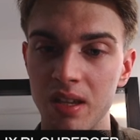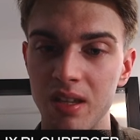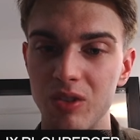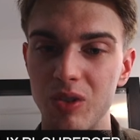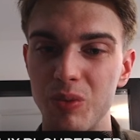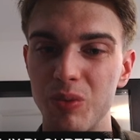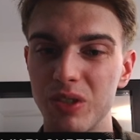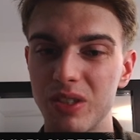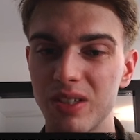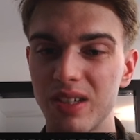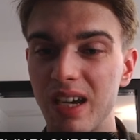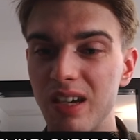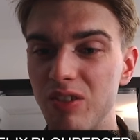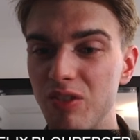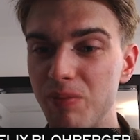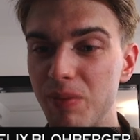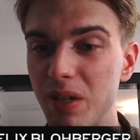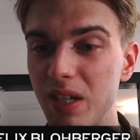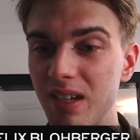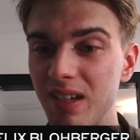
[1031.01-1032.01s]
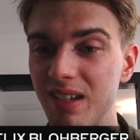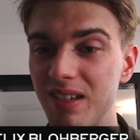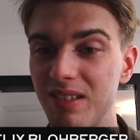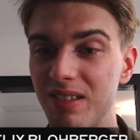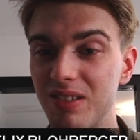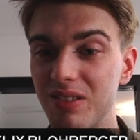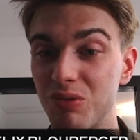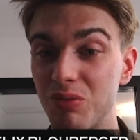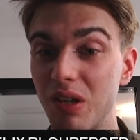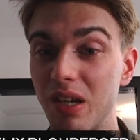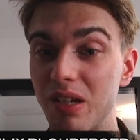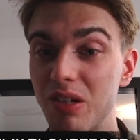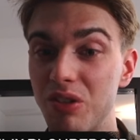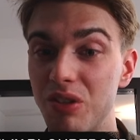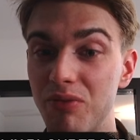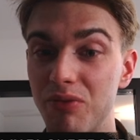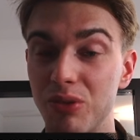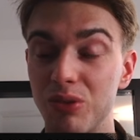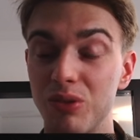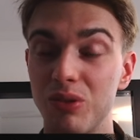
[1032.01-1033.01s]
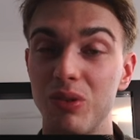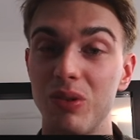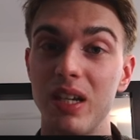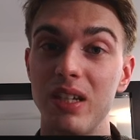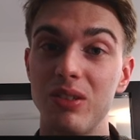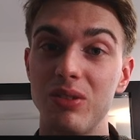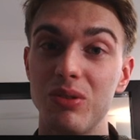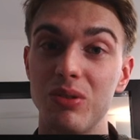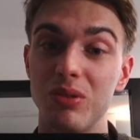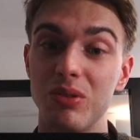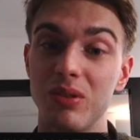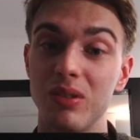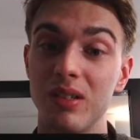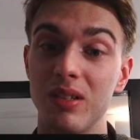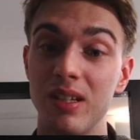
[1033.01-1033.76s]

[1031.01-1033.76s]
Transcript: So it was kind of my strategy for today to